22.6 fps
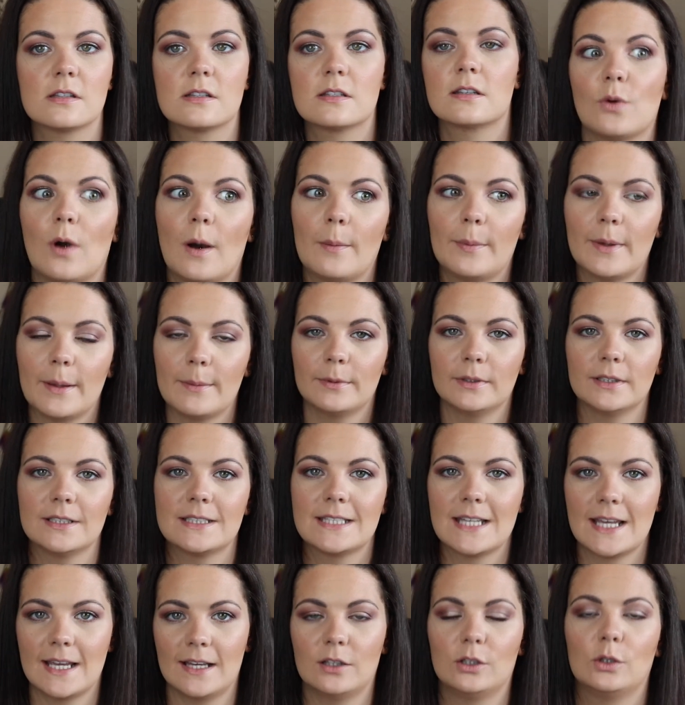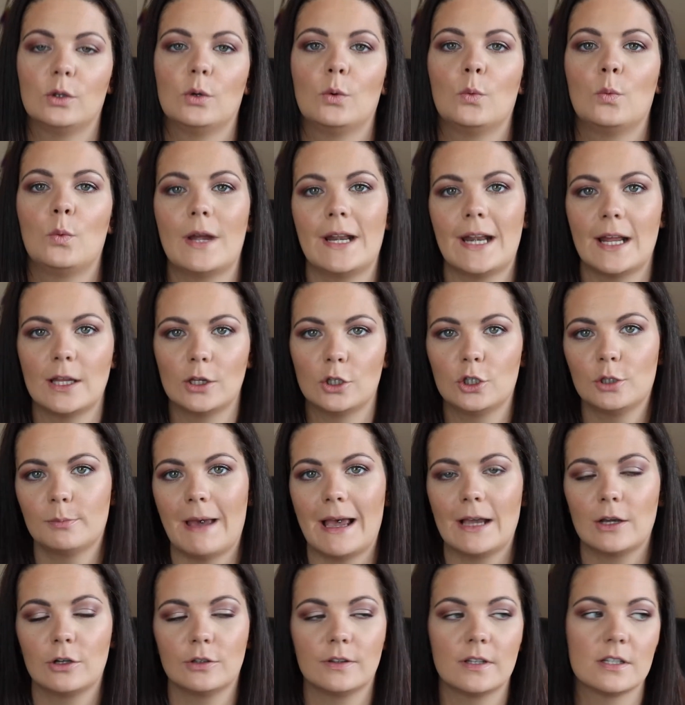So I'll be able to tell when I look
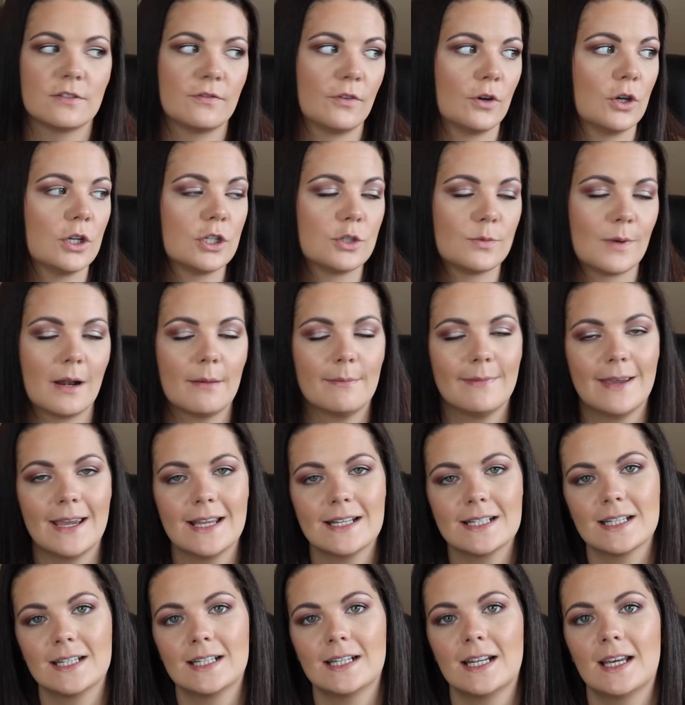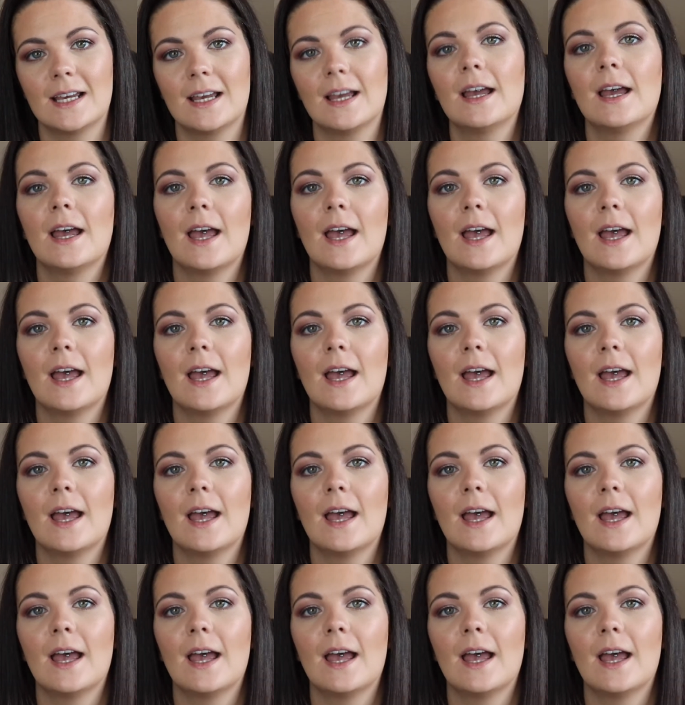back on this footage, when I'm editing it,